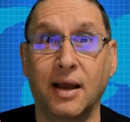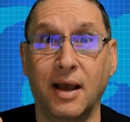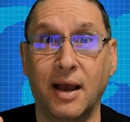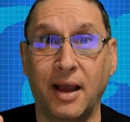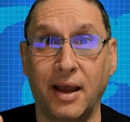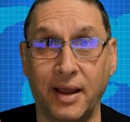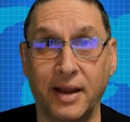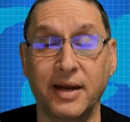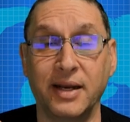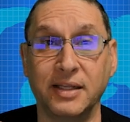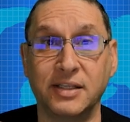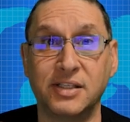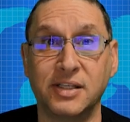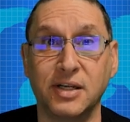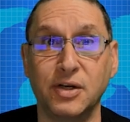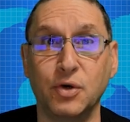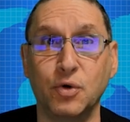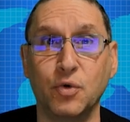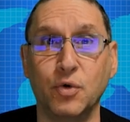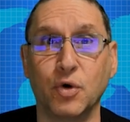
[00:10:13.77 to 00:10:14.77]
Uh, and it's
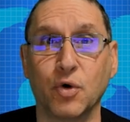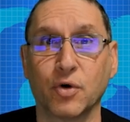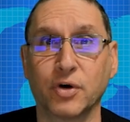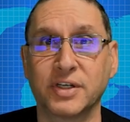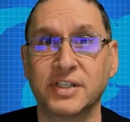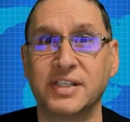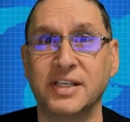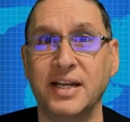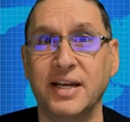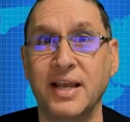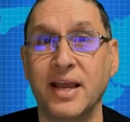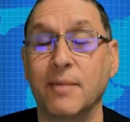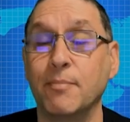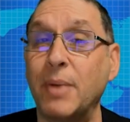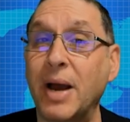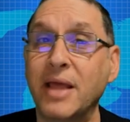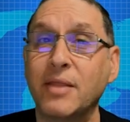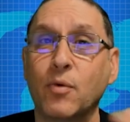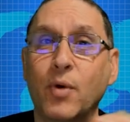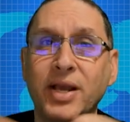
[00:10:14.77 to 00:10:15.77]
in New York City. And
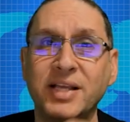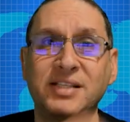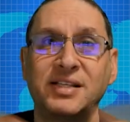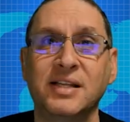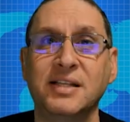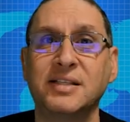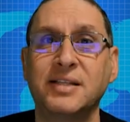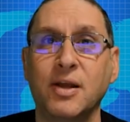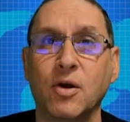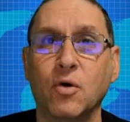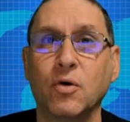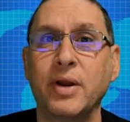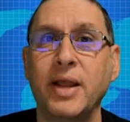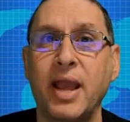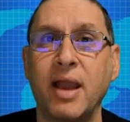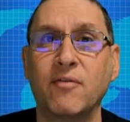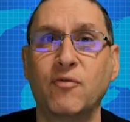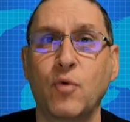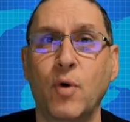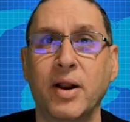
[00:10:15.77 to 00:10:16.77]
by the way, since they
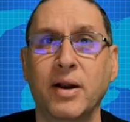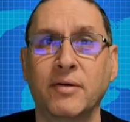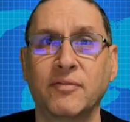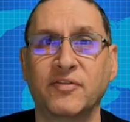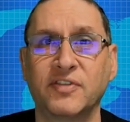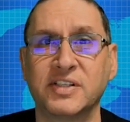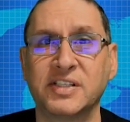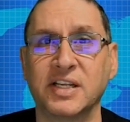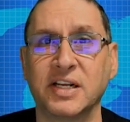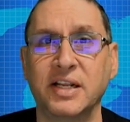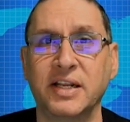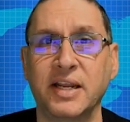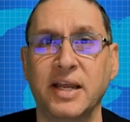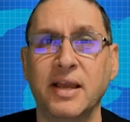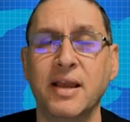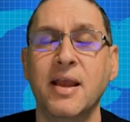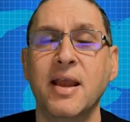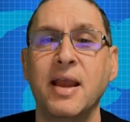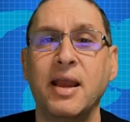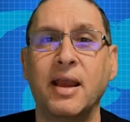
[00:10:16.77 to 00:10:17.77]
only have one
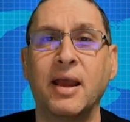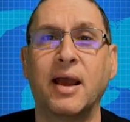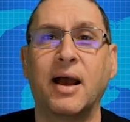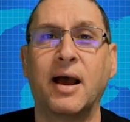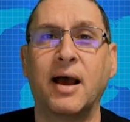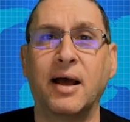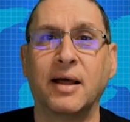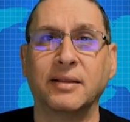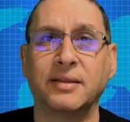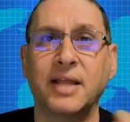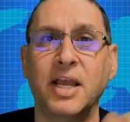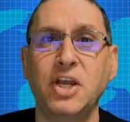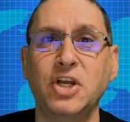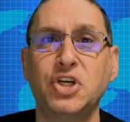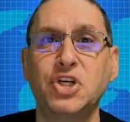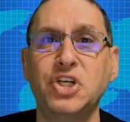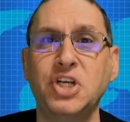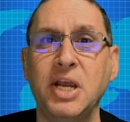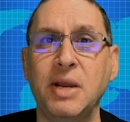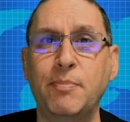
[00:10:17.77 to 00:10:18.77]
facility, uh, they
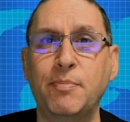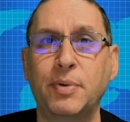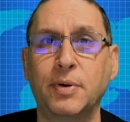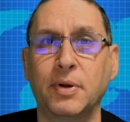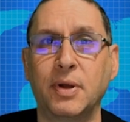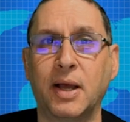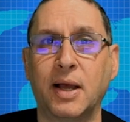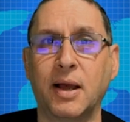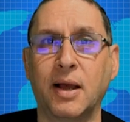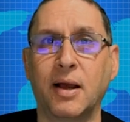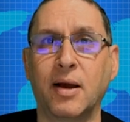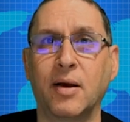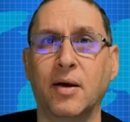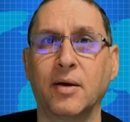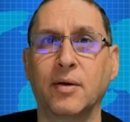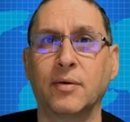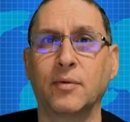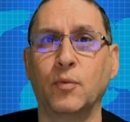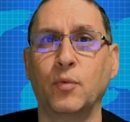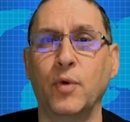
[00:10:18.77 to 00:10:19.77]
ship
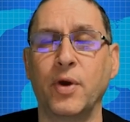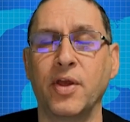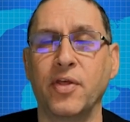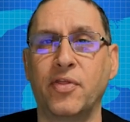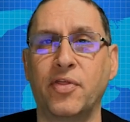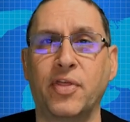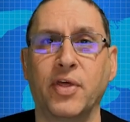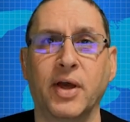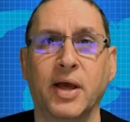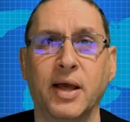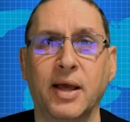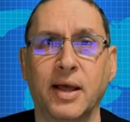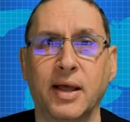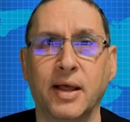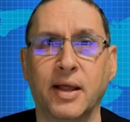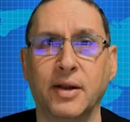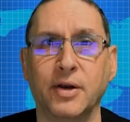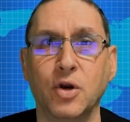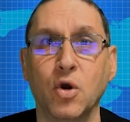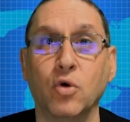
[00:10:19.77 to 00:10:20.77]
uh, with
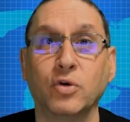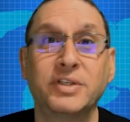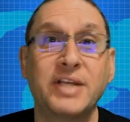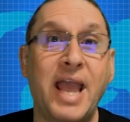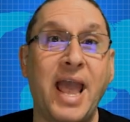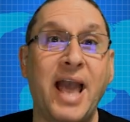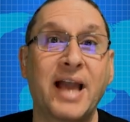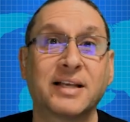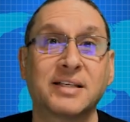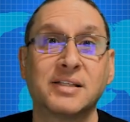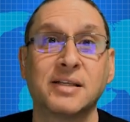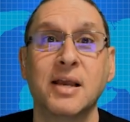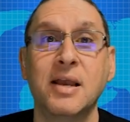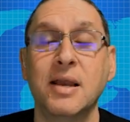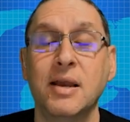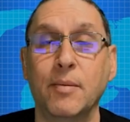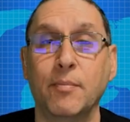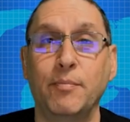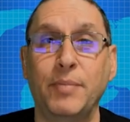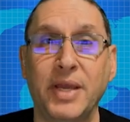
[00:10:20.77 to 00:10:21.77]
uh, no tax
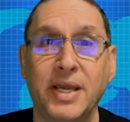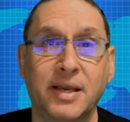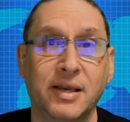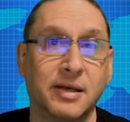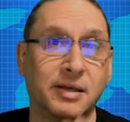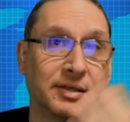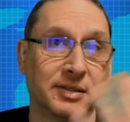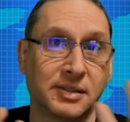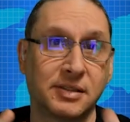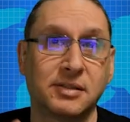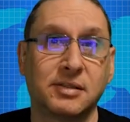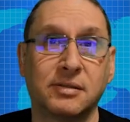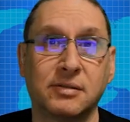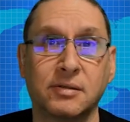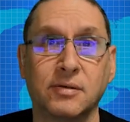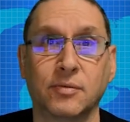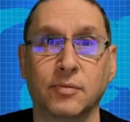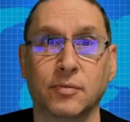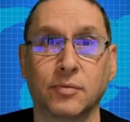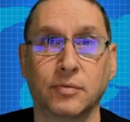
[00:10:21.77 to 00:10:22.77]

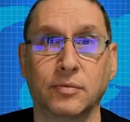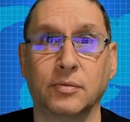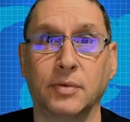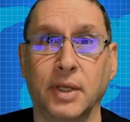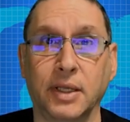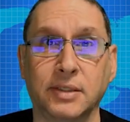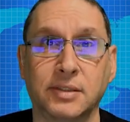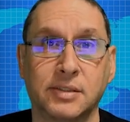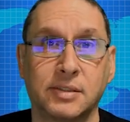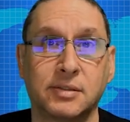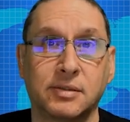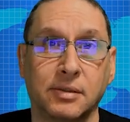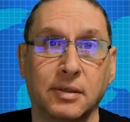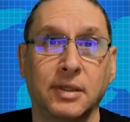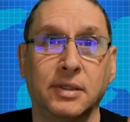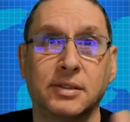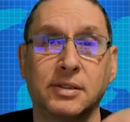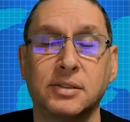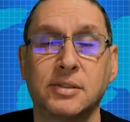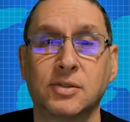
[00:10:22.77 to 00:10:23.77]
because it's
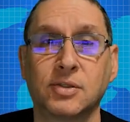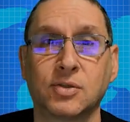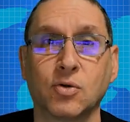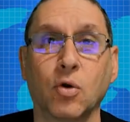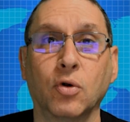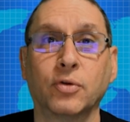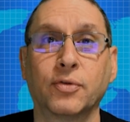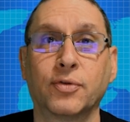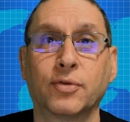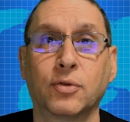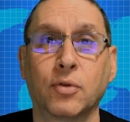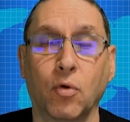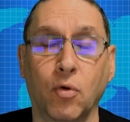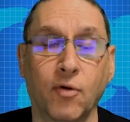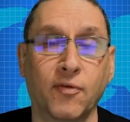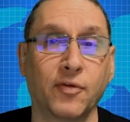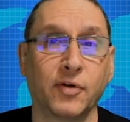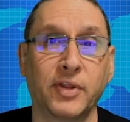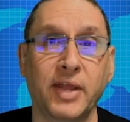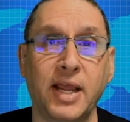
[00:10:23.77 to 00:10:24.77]
it's sold
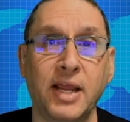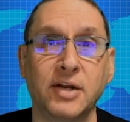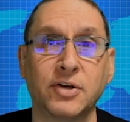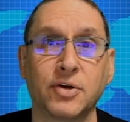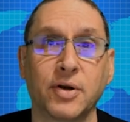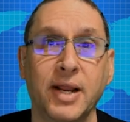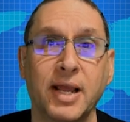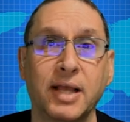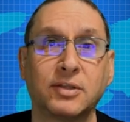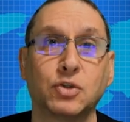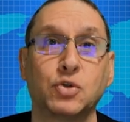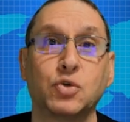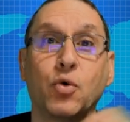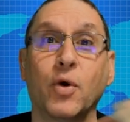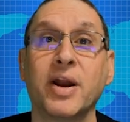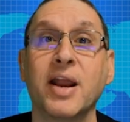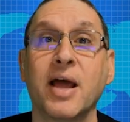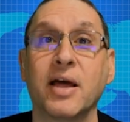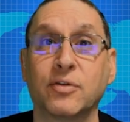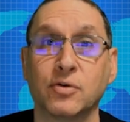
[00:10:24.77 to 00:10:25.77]
over the internet
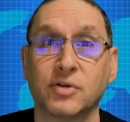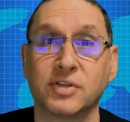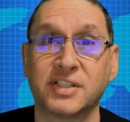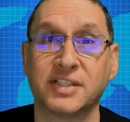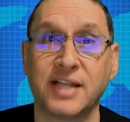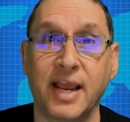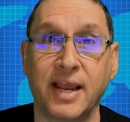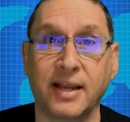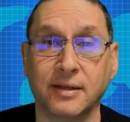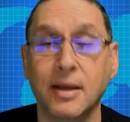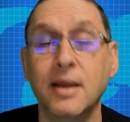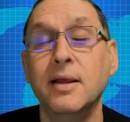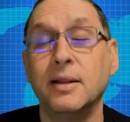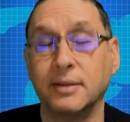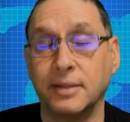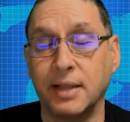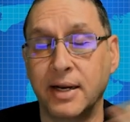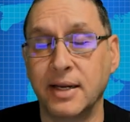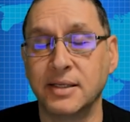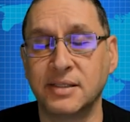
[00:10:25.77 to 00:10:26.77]
to another state.
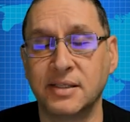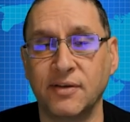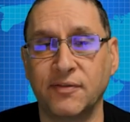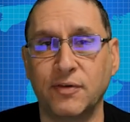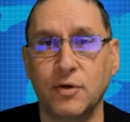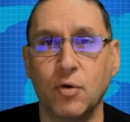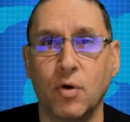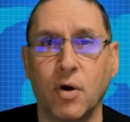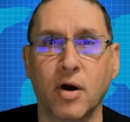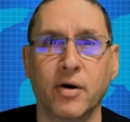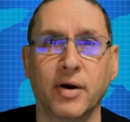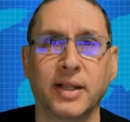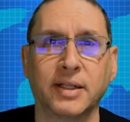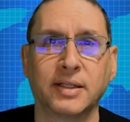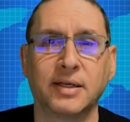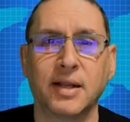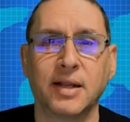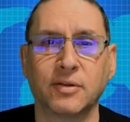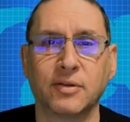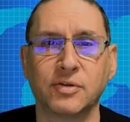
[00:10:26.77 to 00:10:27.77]
That is, if you are
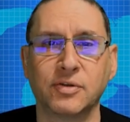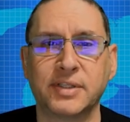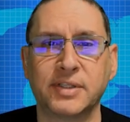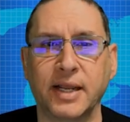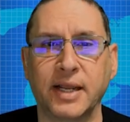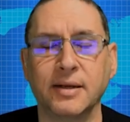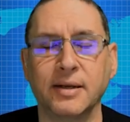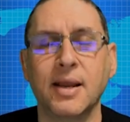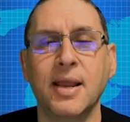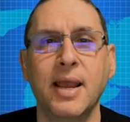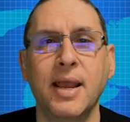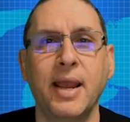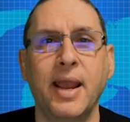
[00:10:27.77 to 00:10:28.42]
at another state.